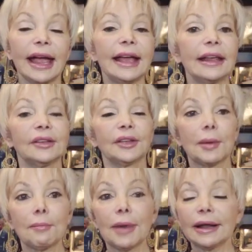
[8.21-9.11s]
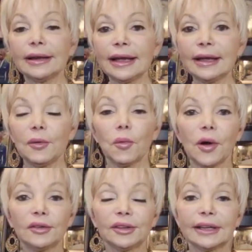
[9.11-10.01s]
It is a Monday,
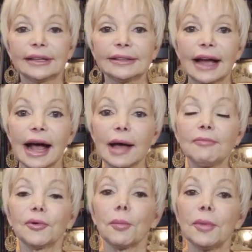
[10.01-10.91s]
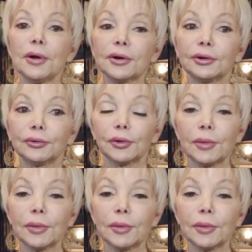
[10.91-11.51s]
once again, time for Miracles with